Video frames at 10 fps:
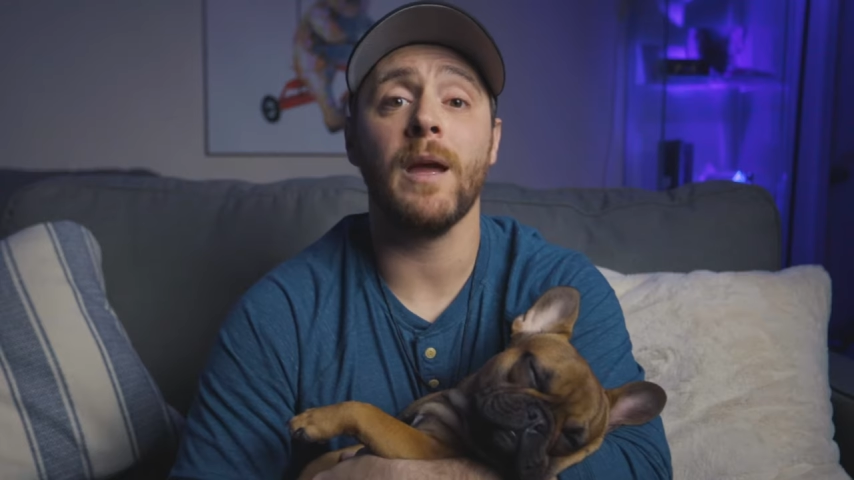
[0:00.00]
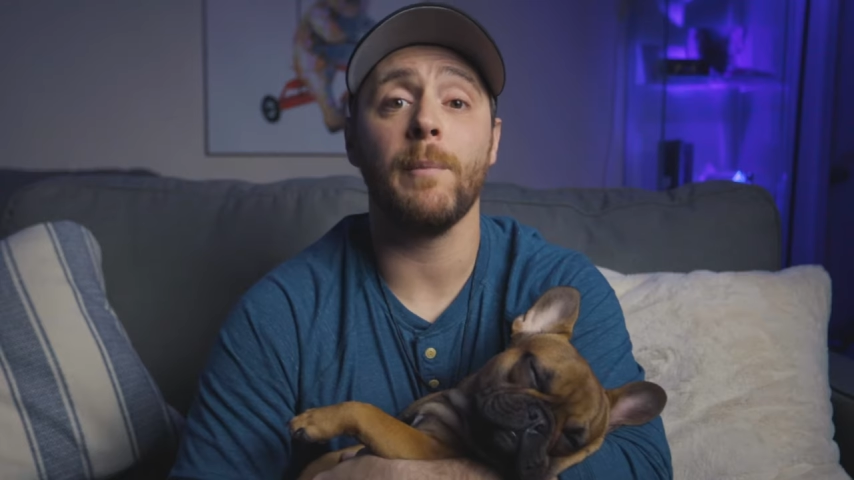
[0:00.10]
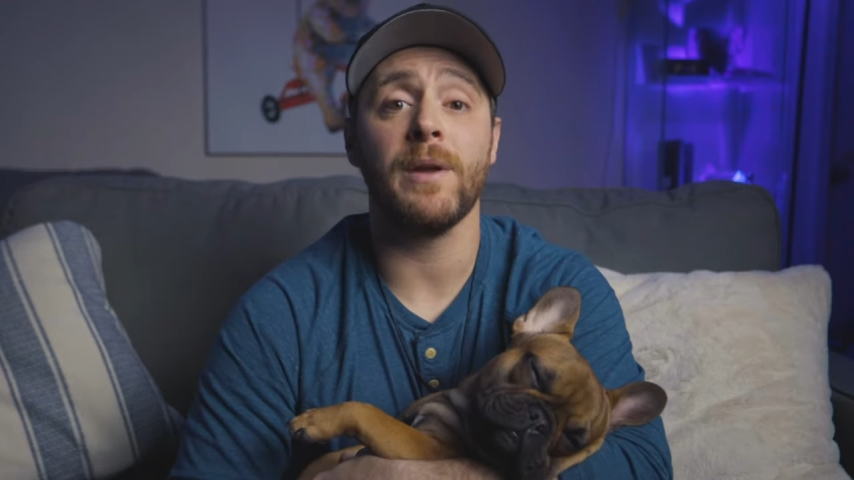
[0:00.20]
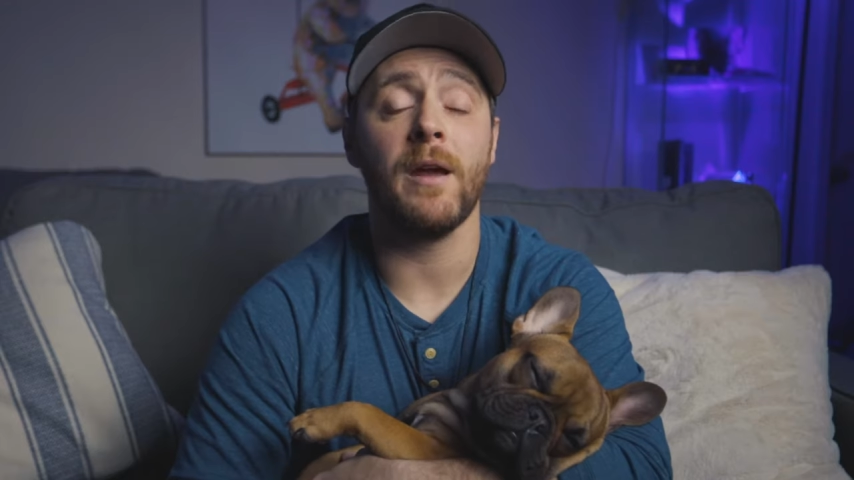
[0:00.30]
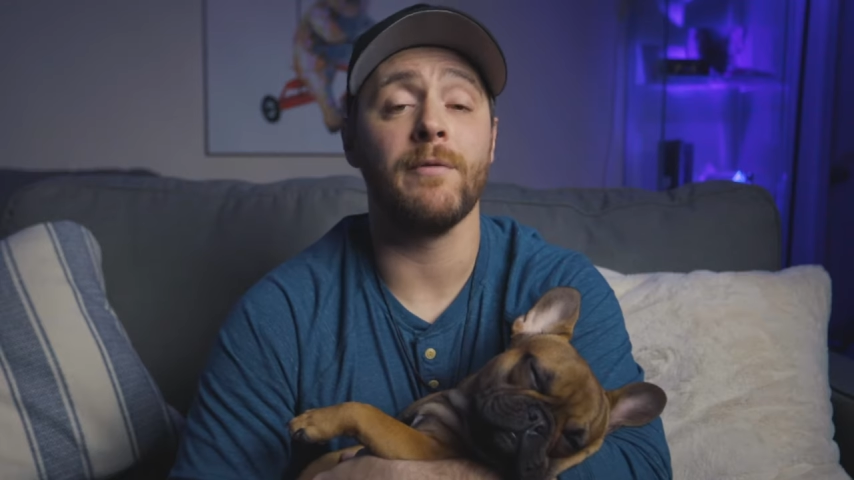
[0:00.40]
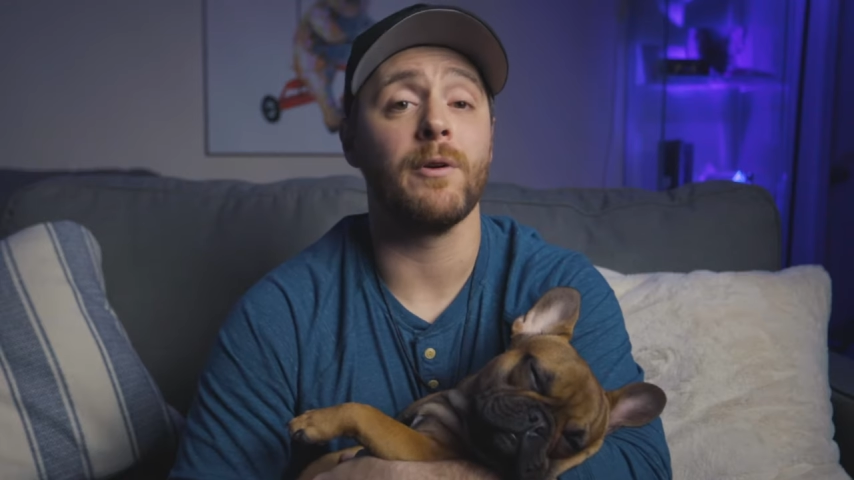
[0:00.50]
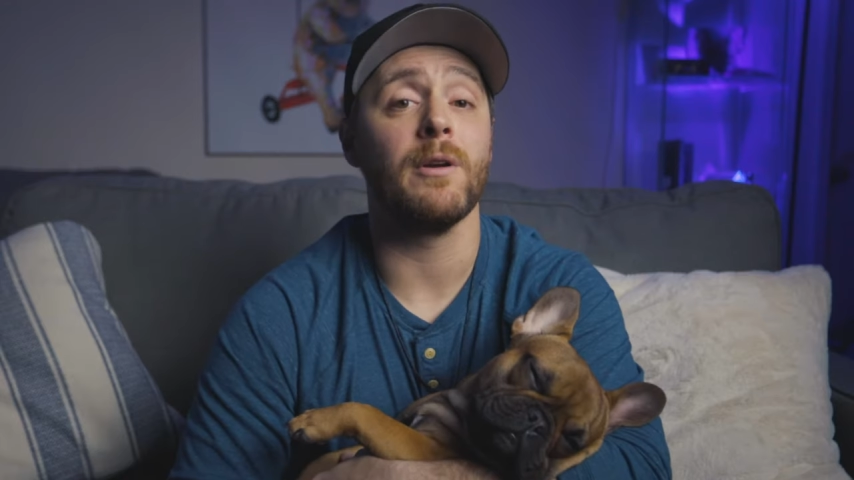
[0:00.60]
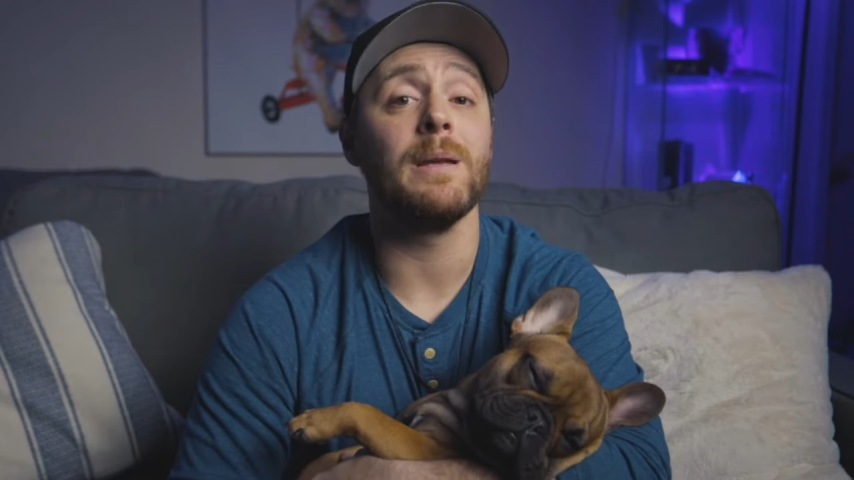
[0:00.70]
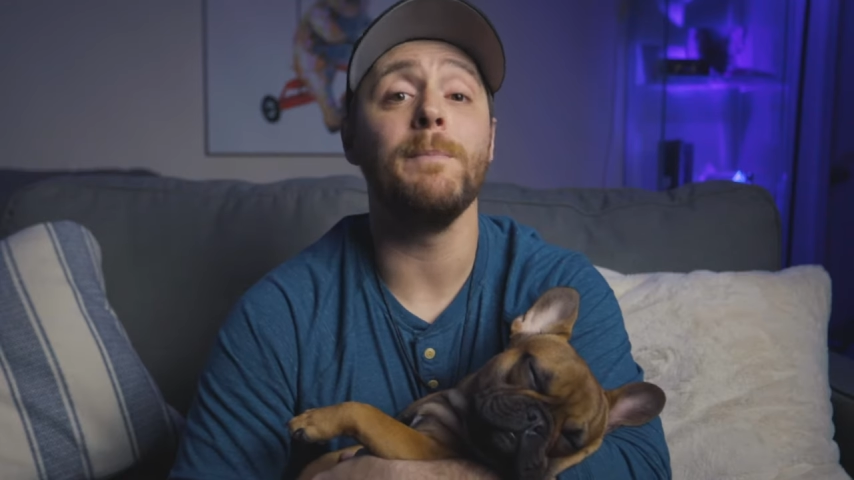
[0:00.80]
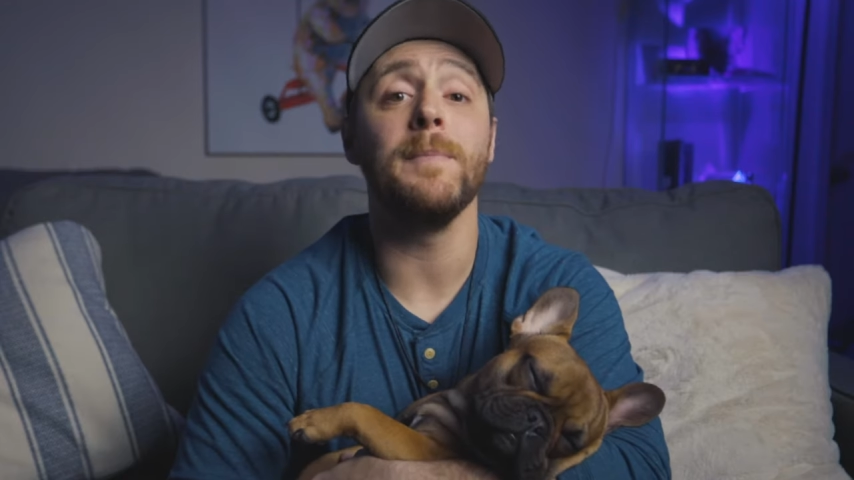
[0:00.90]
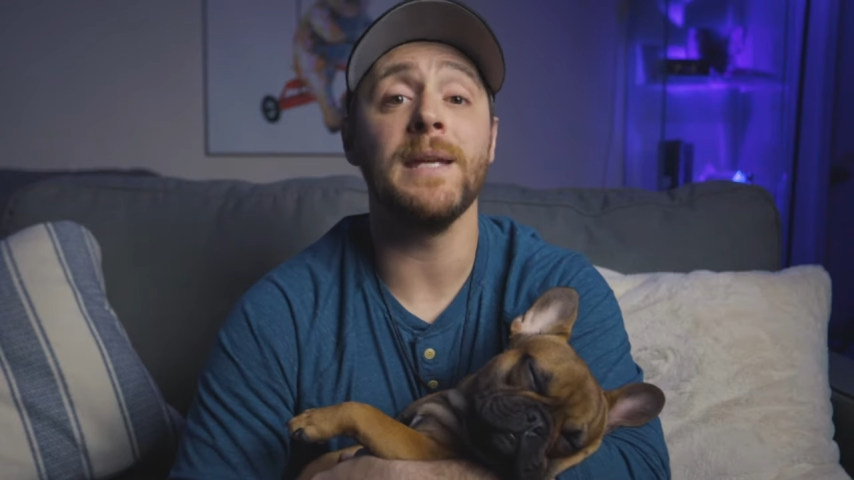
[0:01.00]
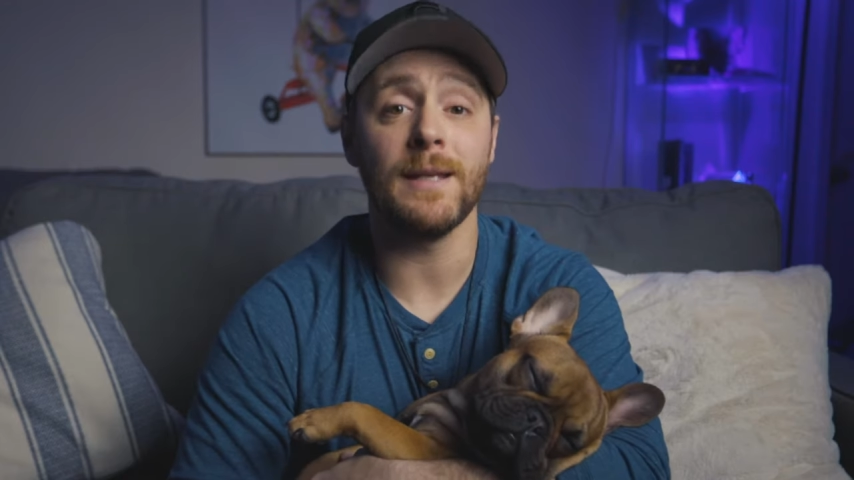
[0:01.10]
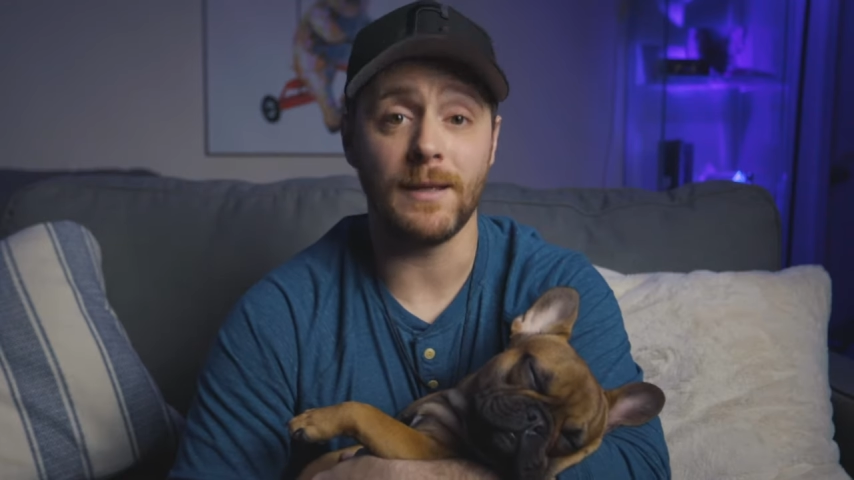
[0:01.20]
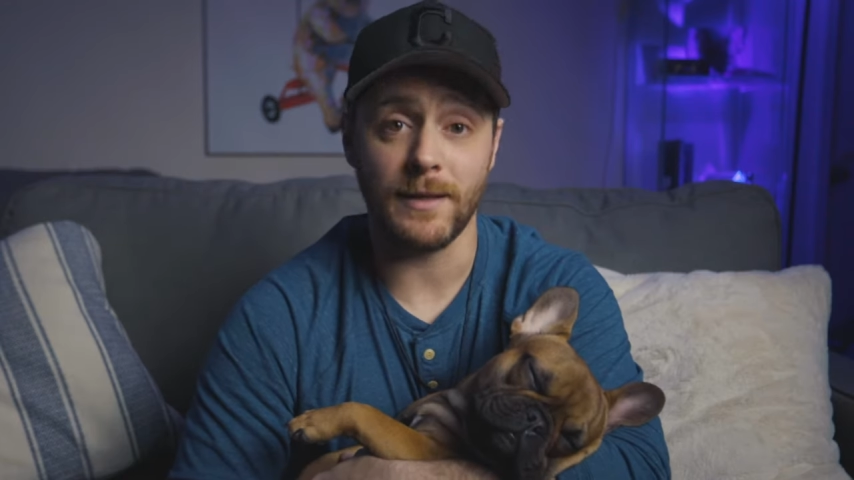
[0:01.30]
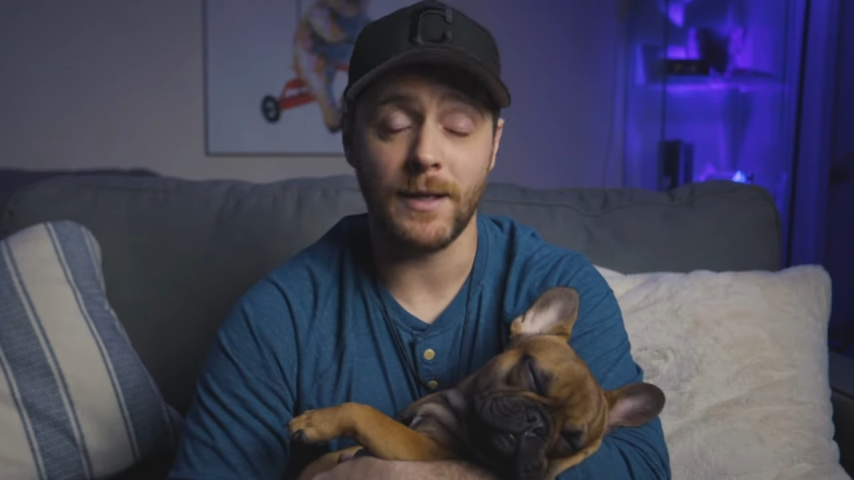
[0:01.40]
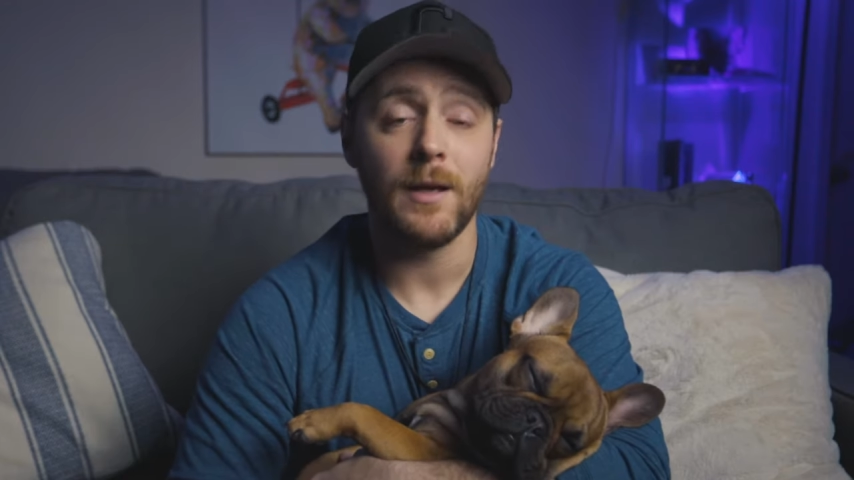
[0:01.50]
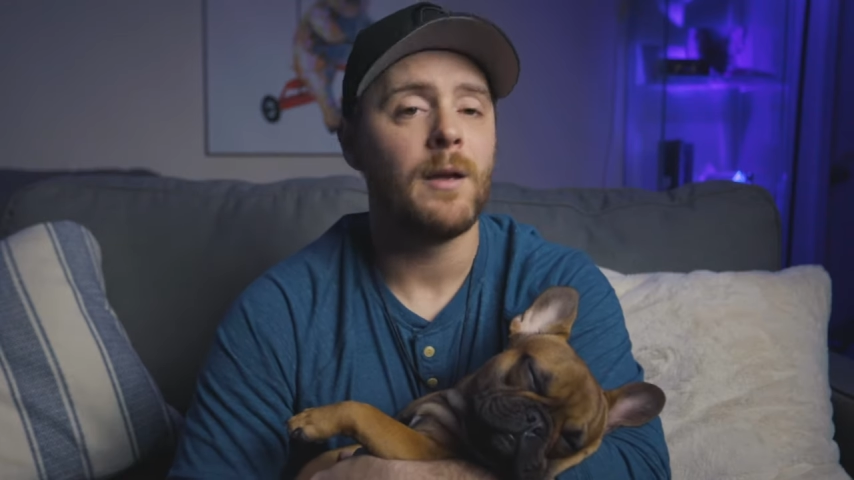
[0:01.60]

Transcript: that behavior immediately.